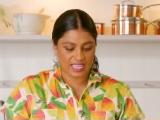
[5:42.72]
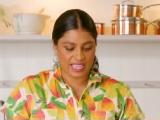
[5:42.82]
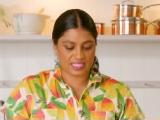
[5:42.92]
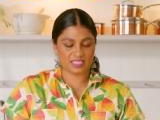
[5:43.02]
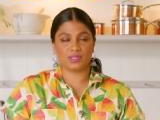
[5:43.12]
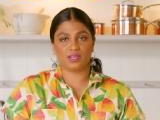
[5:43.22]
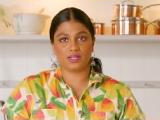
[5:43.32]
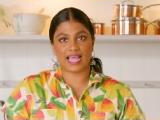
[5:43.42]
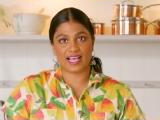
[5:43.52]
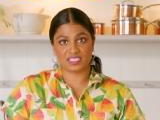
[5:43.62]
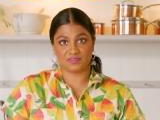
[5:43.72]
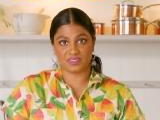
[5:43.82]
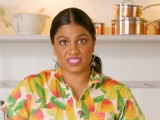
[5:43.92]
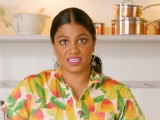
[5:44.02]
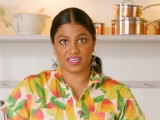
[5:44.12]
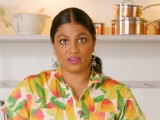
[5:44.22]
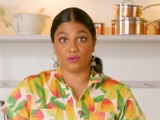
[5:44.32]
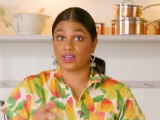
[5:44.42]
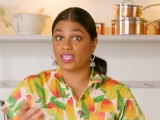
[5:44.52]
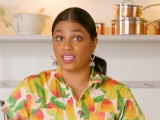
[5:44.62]
and something called asafoetida
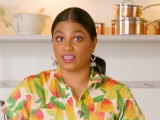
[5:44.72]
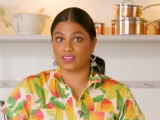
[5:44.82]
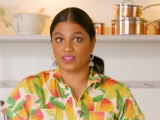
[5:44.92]
or hing.